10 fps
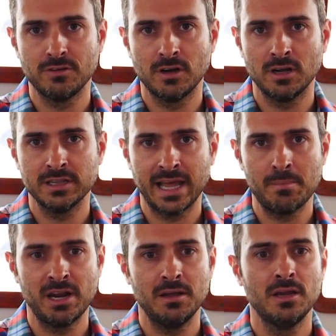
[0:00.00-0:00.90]

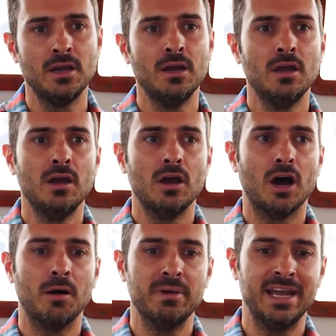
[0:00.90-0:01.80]
laminate.
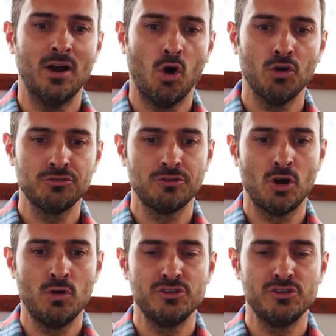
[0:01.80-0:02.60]
It also